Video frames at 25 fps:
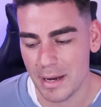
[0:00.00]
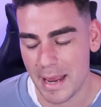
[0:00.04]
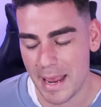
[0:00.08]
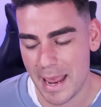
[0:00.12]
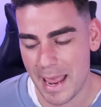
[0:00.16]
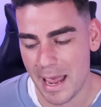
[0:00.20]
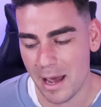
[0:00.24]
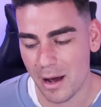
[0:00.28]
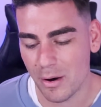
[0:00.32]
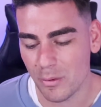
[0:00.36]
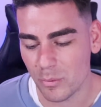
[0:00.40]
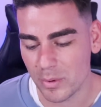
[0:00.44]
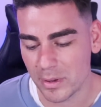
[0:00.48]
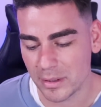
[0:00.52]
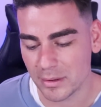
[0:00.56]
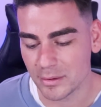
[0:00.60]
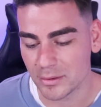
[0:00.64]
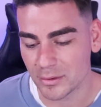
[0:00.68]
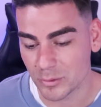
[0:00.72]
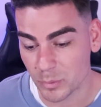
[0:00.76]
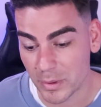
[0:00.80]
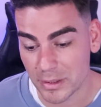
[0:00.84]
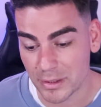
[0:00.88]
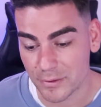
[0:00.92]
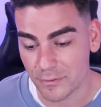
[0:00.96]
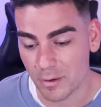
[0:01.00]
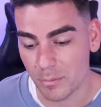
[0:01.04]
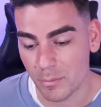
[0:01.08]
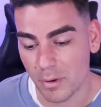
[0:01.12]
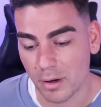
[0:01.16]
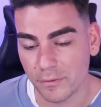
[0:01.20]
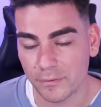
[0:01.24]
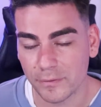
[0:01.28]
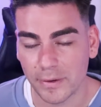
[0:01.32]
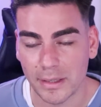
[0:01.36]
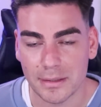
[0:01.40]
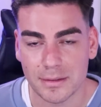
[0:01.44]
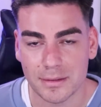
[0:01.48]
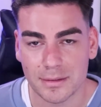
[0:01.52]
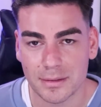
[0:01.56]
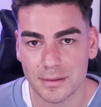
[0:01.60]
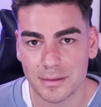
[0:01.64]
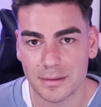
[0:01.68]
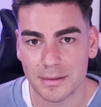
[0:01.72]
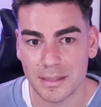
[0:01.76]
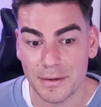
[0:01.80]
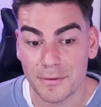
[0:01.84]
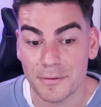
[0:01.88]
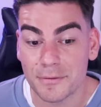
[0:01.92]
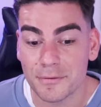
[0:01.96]
how we switch from
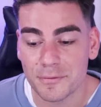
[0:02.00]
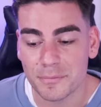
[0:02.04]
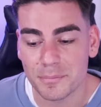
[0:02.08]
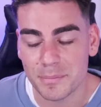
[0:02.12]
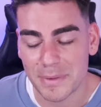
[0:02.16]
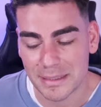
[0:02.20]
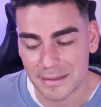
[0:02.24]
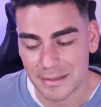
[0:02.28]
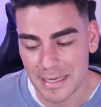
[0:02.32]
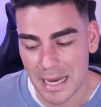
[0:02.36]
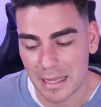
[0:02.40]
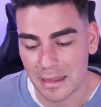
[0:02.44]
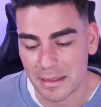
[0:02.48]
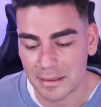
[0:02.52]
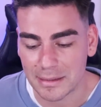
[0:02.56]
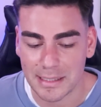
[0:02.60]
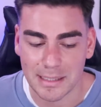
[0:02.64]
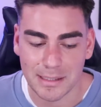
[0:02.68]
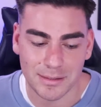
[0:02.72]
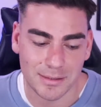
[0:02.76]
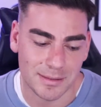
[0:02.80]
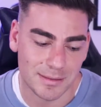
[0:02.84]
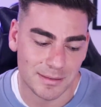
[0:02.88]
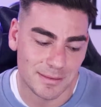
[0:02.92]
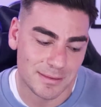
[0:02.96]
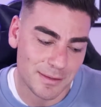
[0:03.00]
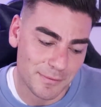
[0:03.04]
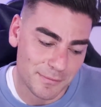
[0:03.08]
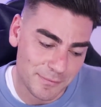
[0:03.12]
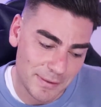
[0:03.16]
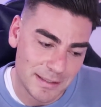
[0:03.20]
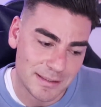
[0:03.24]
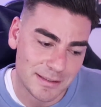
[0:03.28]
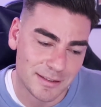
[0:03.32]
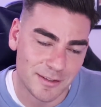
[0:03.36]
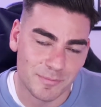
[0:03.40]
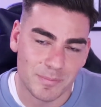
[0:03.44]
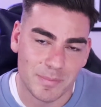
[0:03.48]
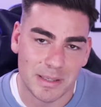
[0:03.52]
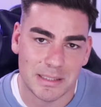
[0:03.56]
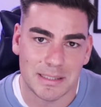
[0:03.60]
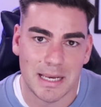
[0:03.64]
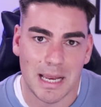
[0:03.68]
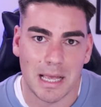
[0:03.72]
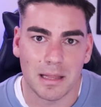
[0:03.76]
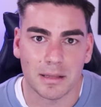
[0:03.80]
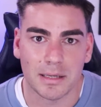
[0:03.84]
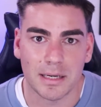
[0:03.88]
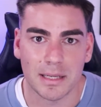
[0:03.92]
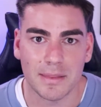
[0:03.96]
offensive mentality to defensive
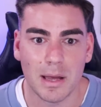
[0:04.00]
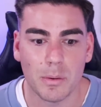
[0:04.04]
mentality.